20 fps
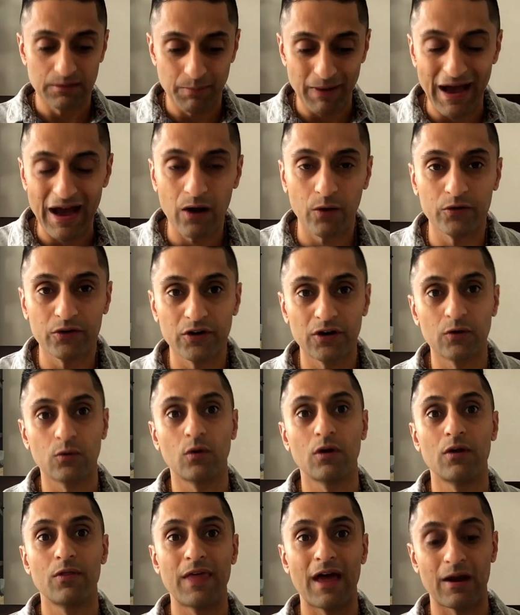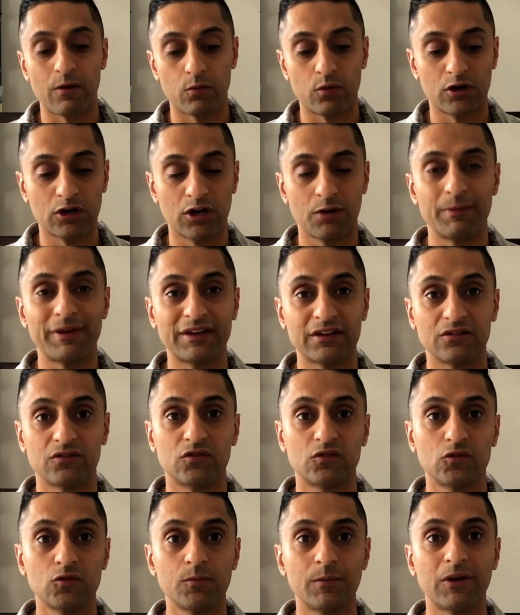powder that we're going to be
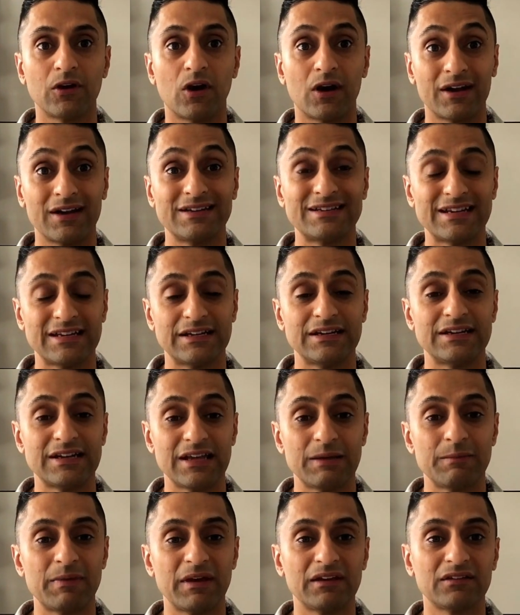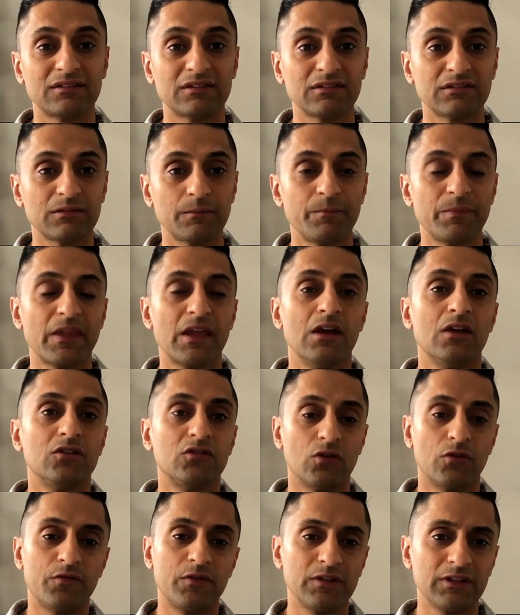consuming on a day-to-day basis.
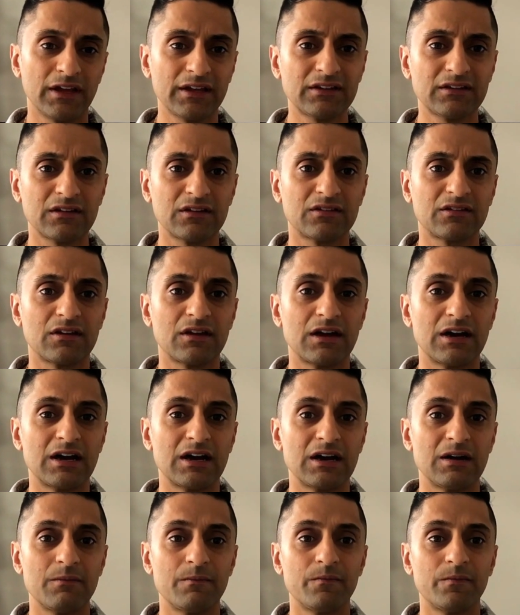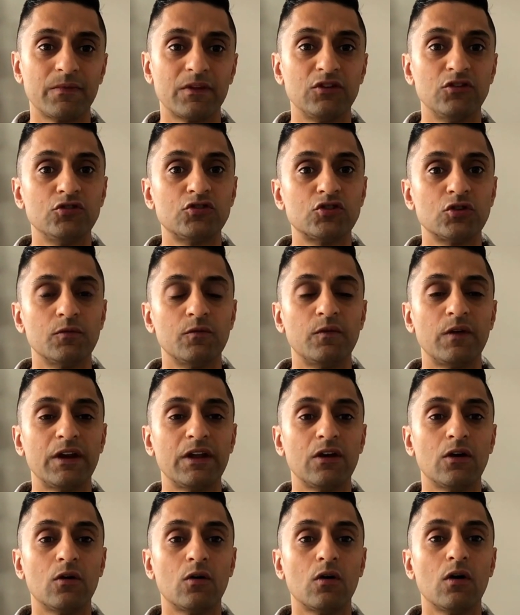So if you like this YouTube
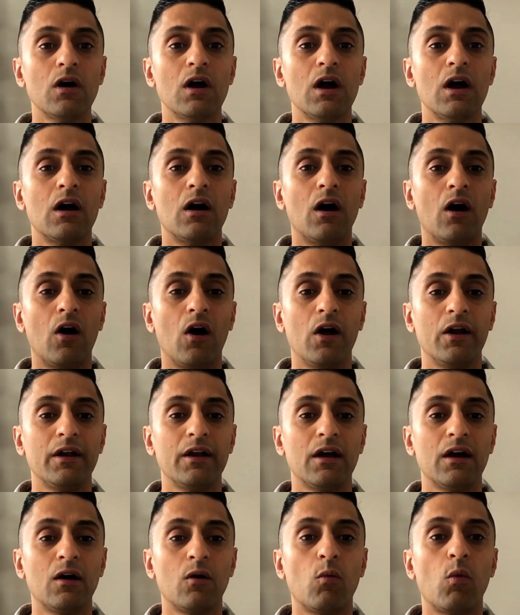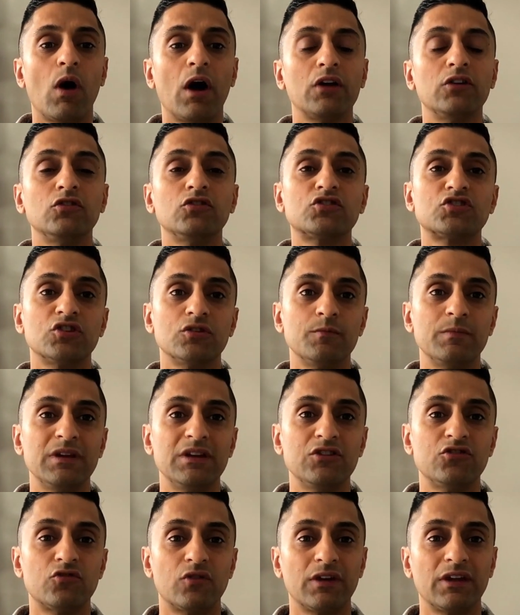video on why you should
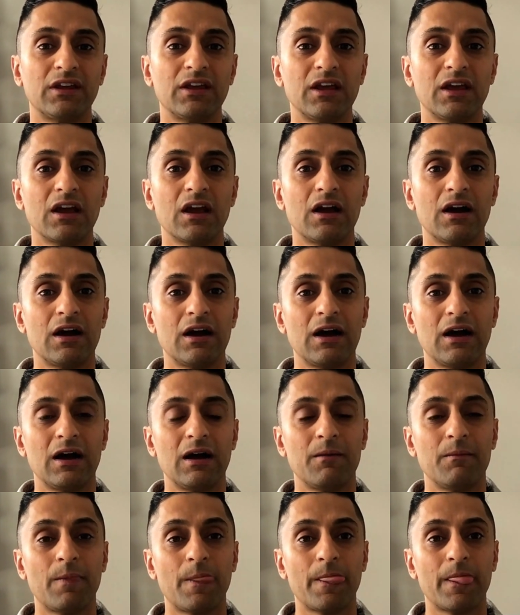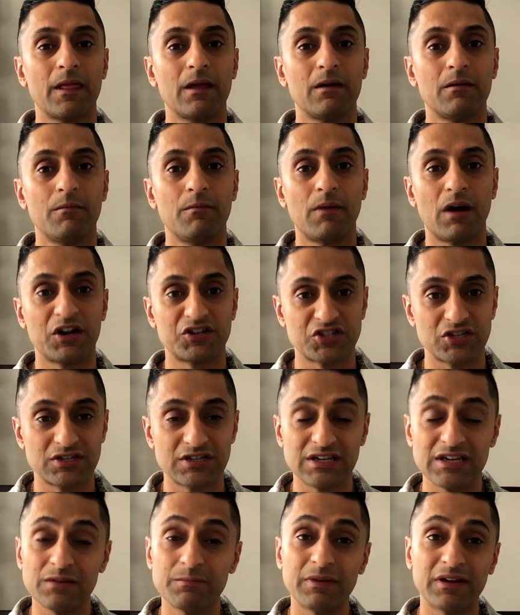be drinking matcha
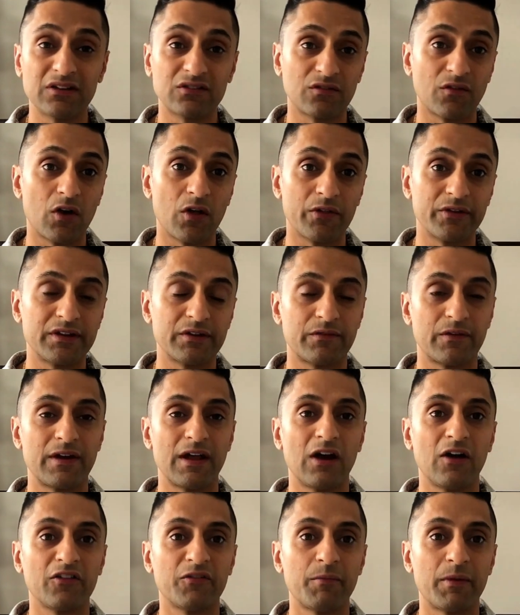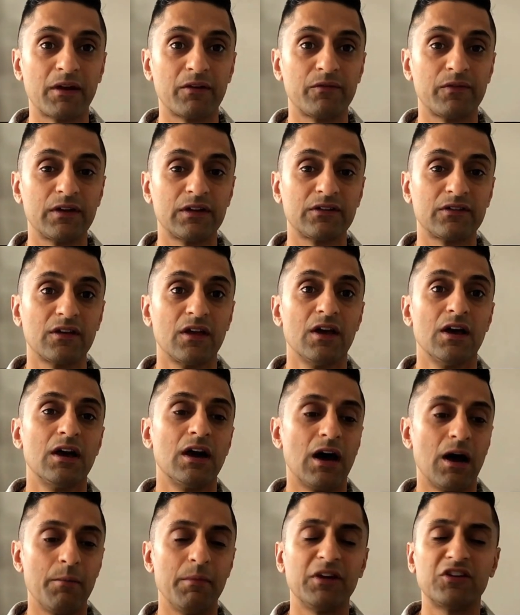tea because of all the different health benefits,
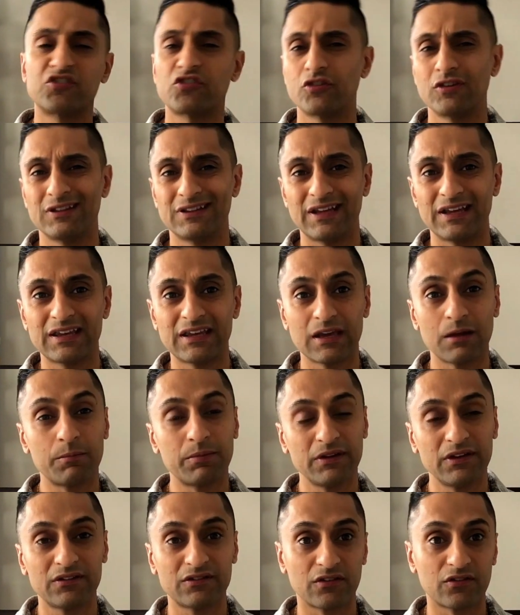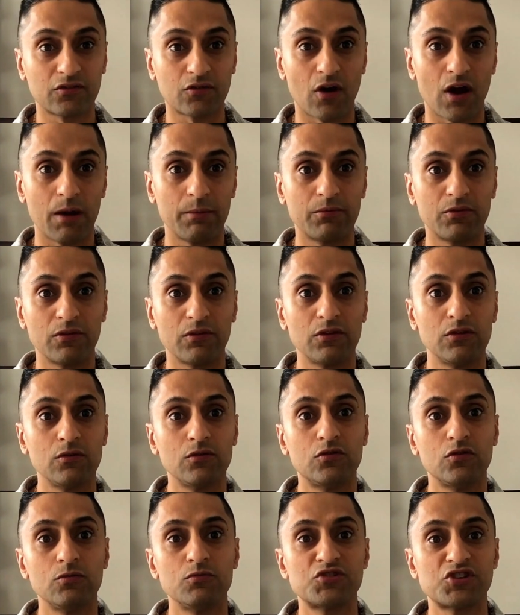make sure you like it. Please subscribe to the
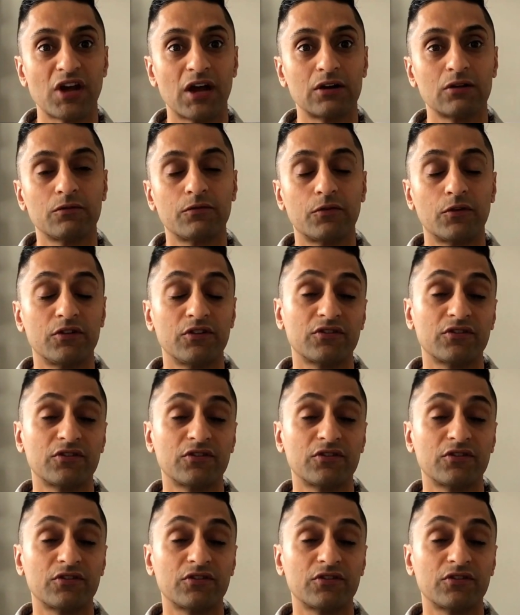YouTube channel for